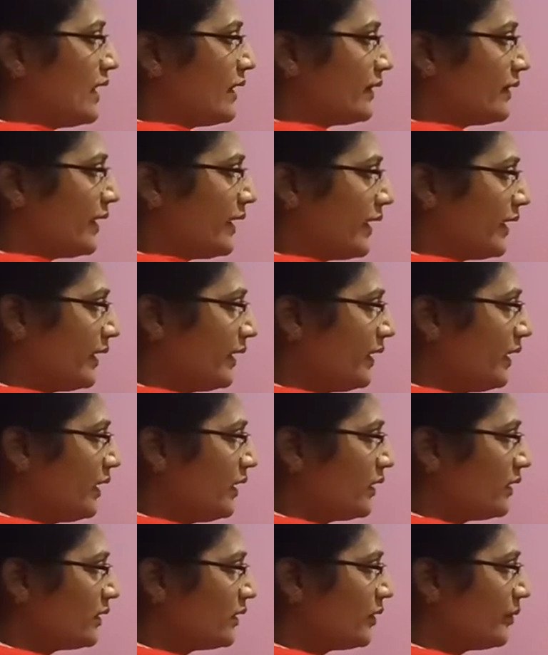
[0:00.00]
then
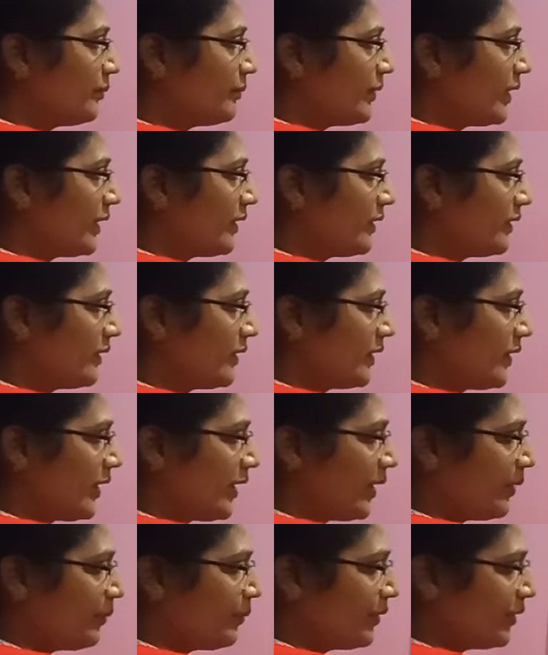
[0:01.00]
the
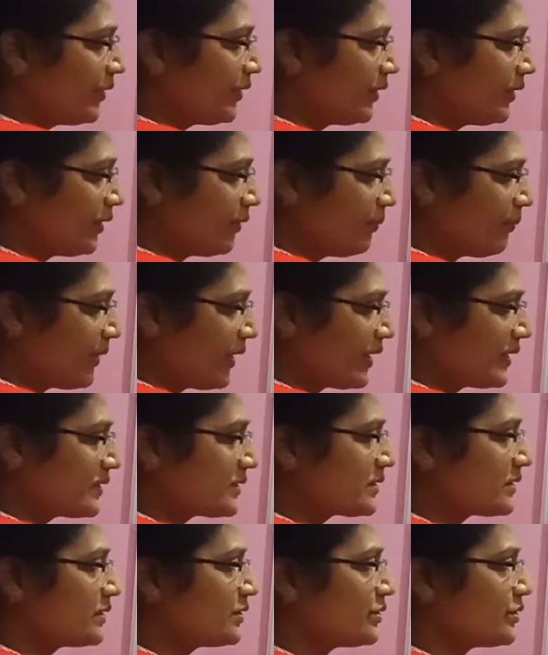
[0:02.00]
emitter base
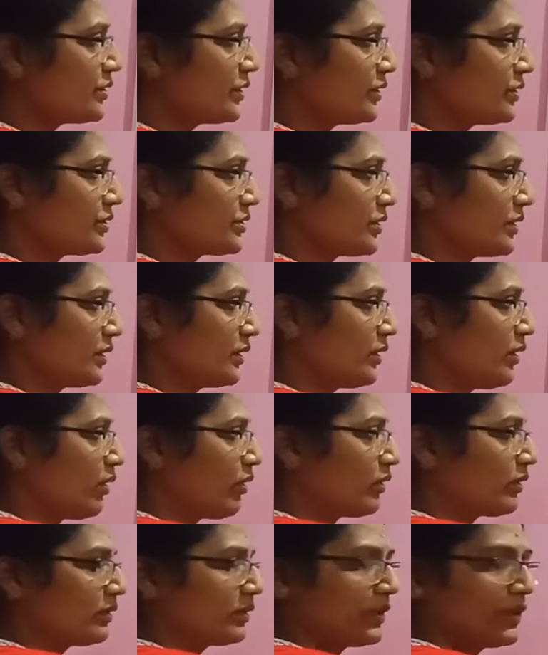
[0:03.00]
junction
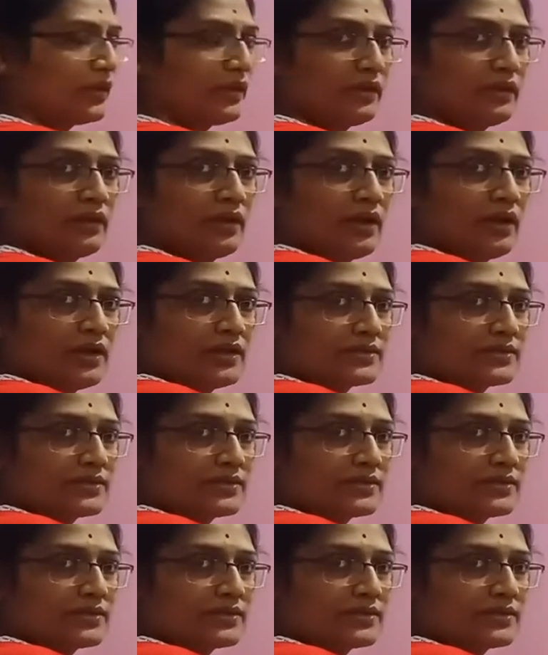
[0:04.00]
of the